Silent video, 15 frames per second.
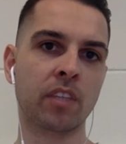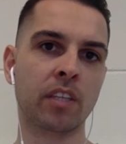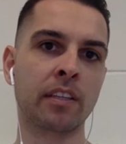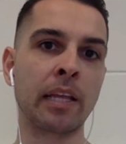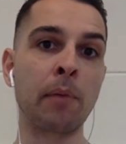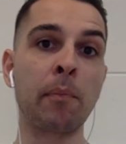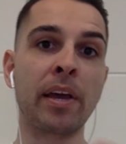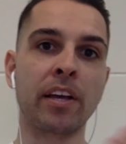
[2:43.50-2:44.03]

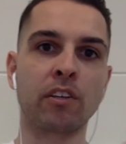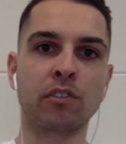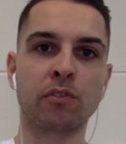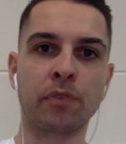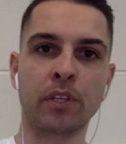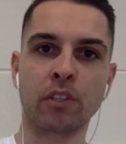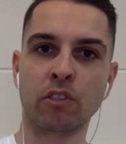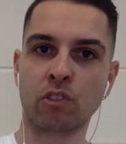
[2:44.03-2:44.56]
they make us
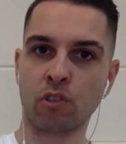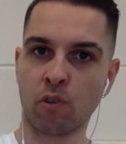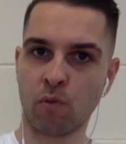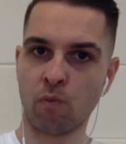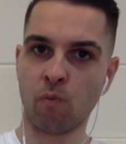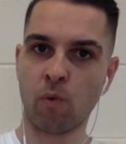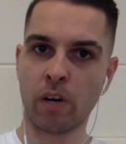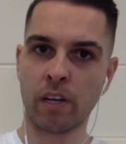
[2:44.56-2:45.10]
feel a
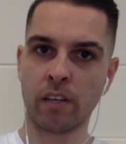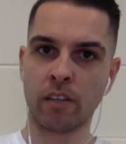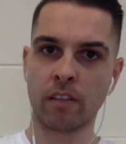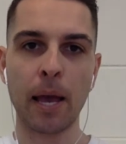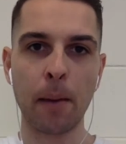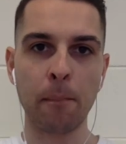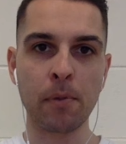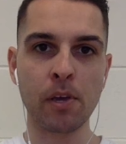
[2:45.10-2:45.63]
certain way,
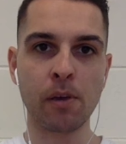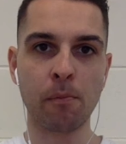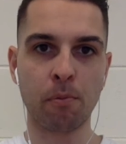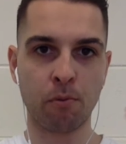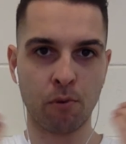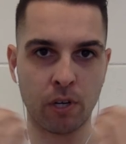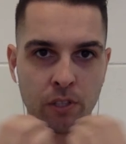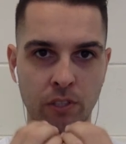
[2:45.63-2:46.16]
and being
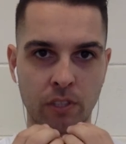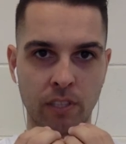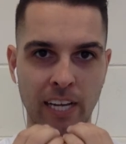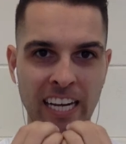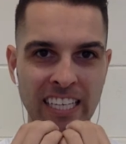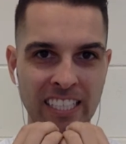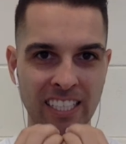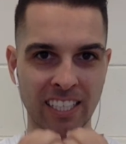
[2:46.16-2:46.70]
present
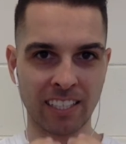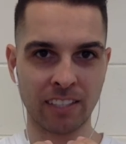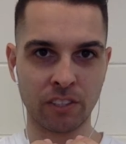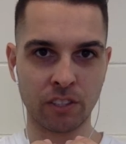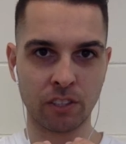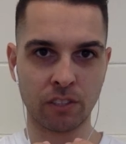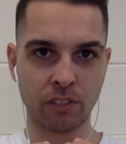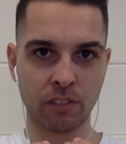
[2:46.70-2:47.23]
and
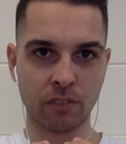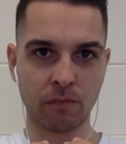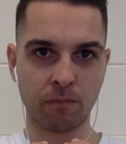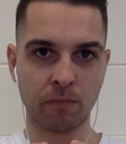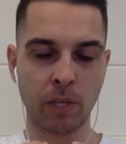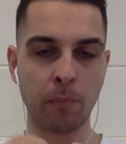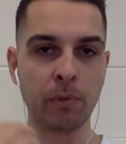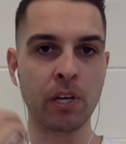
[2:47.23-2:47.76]
conscious
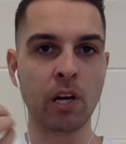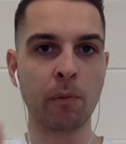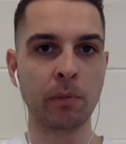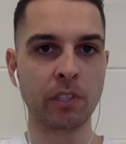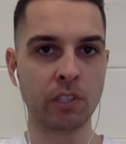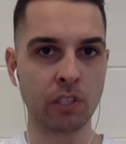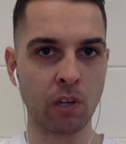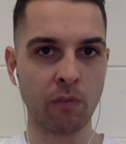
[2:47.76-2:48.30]
and
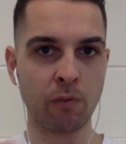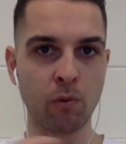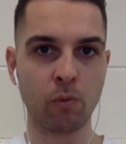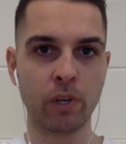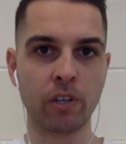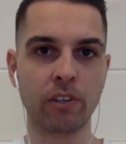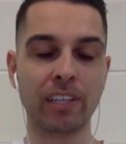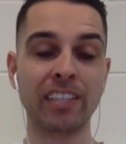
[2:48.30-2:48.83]
becoming
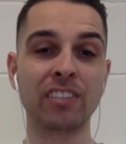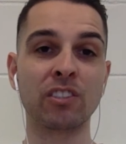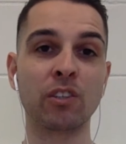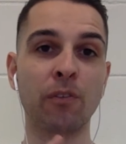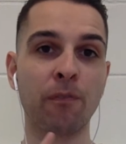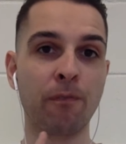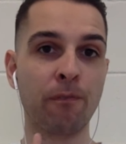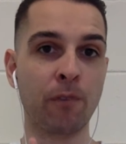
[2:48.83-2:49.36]
self-aware is
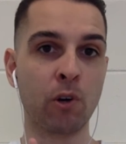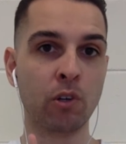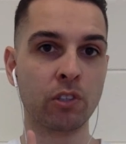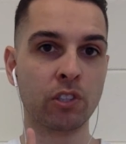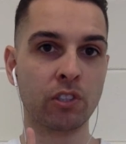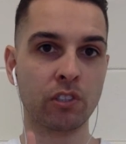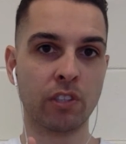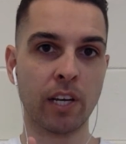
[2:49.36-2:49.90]
the
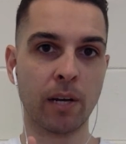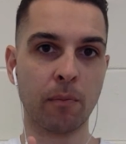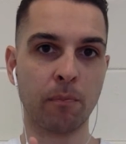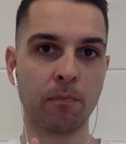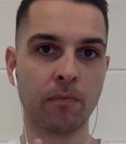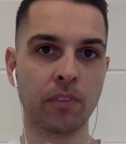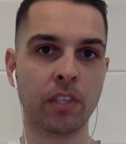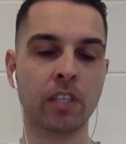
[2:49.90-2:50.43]
first step
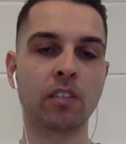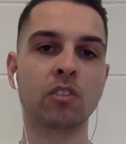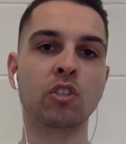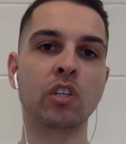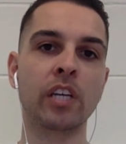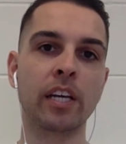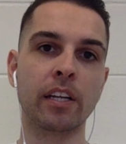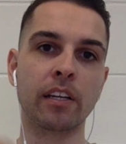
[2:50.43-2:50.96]

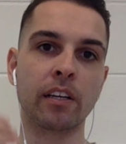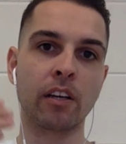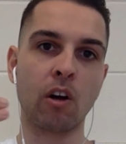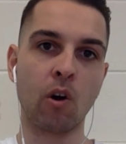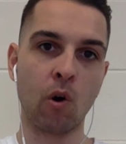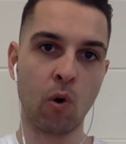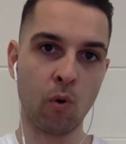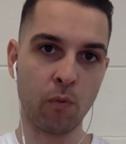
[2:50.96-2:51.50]
to getting
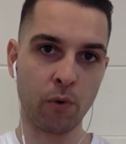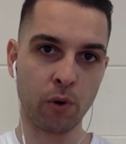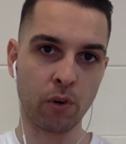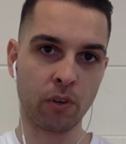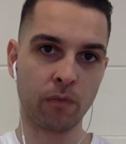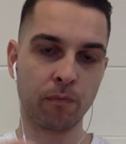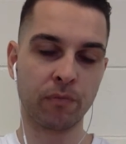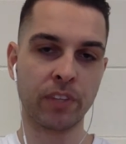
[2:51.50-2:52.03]
over
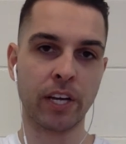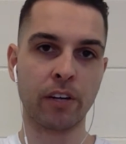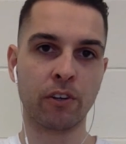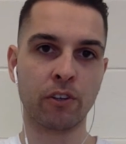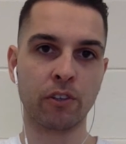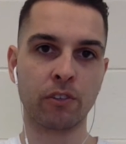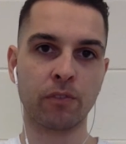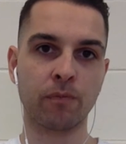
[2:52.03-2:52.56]
that
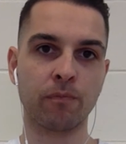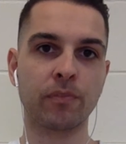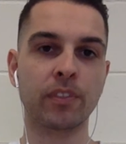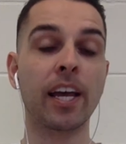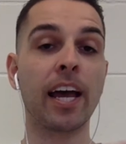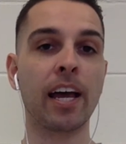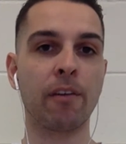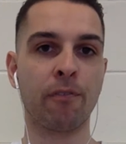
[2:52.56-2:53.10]
hurt
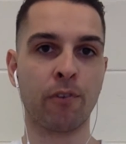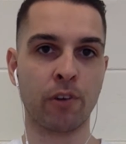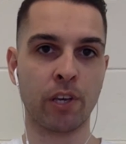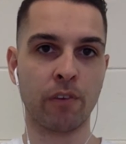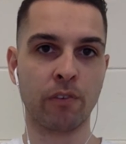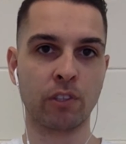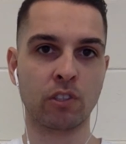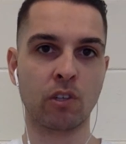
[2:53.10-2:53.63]
and
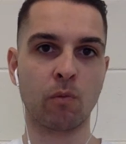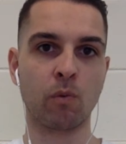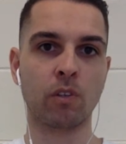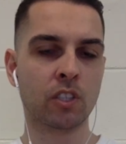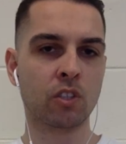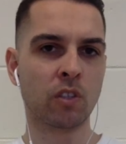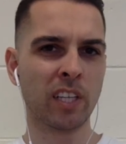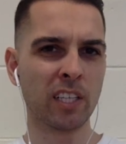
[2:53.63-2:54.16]
forgiving someone.
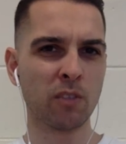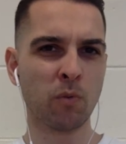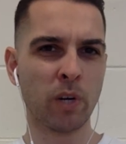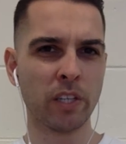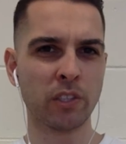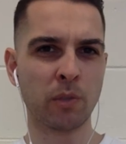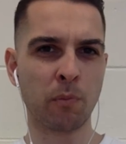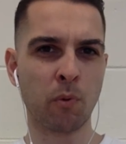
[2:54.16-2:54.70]
So that's
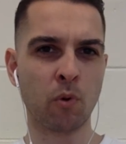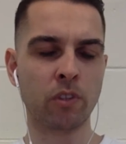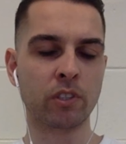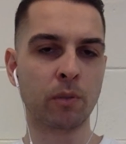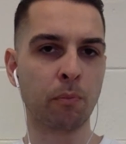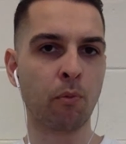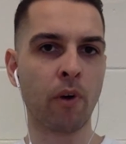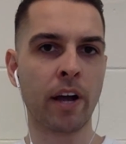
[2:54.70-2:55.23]
why it's important
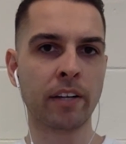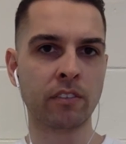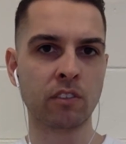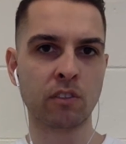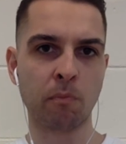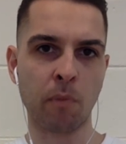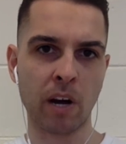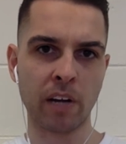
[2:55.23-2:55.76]
to
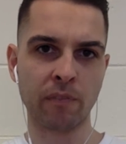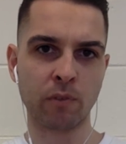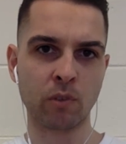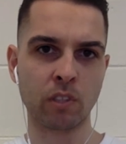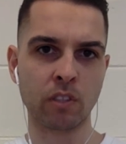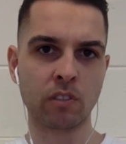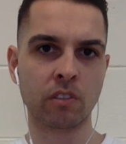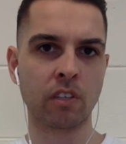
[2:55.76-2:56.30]
practice
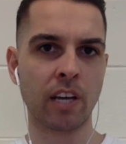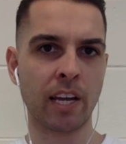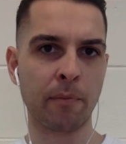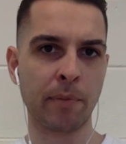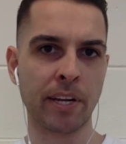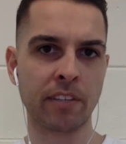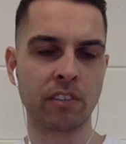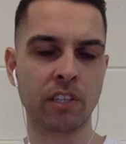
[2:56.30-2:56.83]
mindfulness and
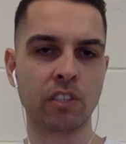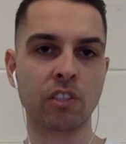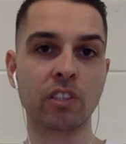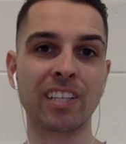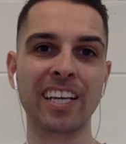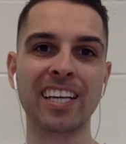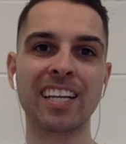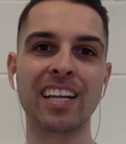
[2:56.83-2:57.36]
meditation.
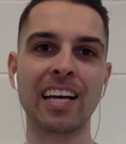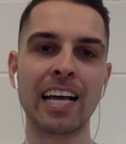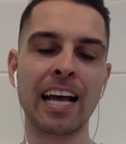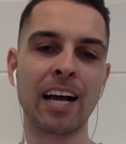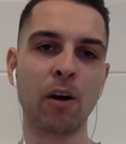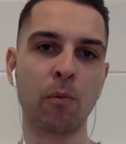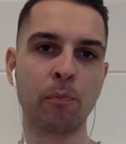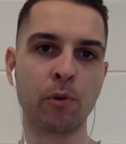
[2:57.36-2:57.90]
They can
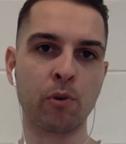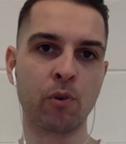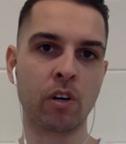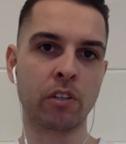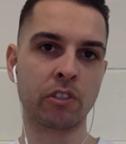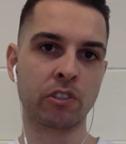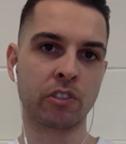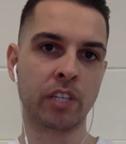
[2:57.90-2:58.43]
help you
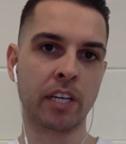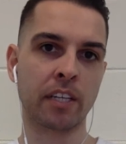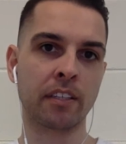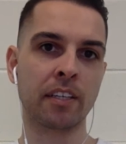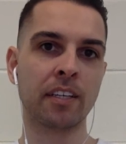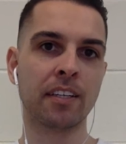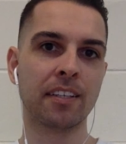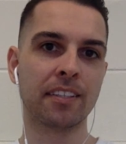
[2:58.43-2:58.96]
understand
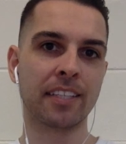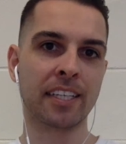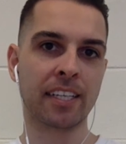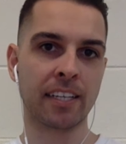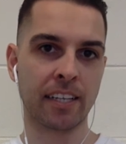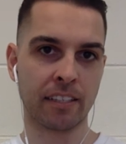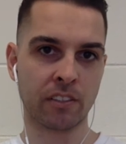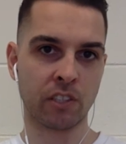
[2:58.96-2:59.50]
the
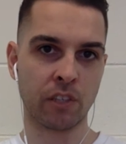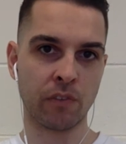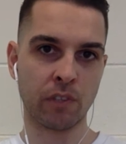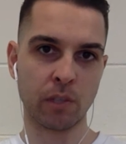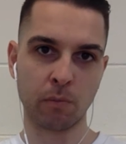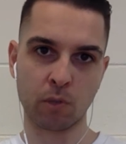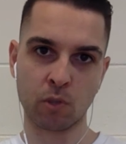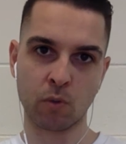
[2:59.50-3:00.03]

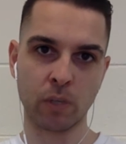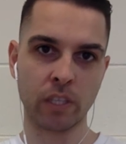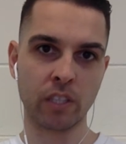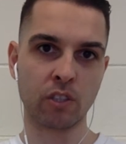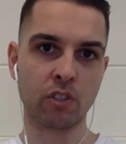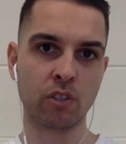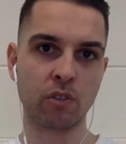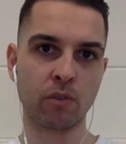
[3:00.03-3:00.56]
connectivity between
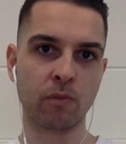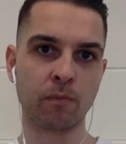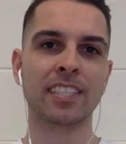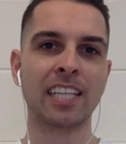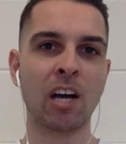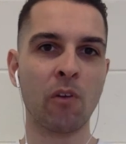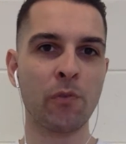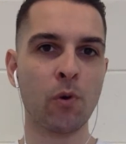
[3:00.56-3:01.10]
the two.
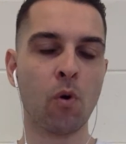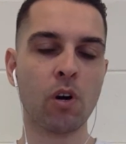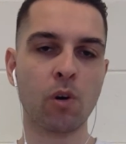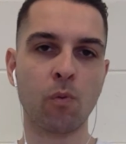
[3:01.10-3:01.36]
Now, if you aren't